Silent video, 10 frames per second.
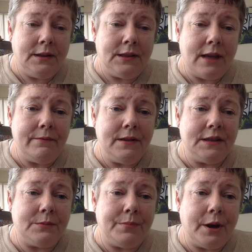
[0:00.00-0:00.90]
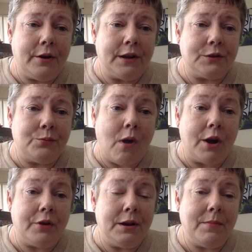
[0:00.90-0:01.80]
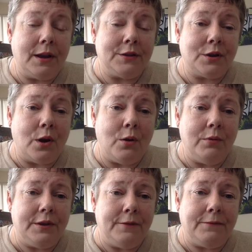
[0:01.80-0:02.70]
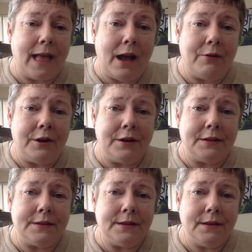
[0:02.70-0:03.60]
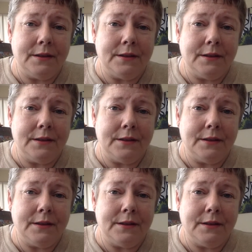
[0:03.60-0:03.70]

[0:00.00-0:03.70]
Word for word: loving spirits watering my soul with the flowers.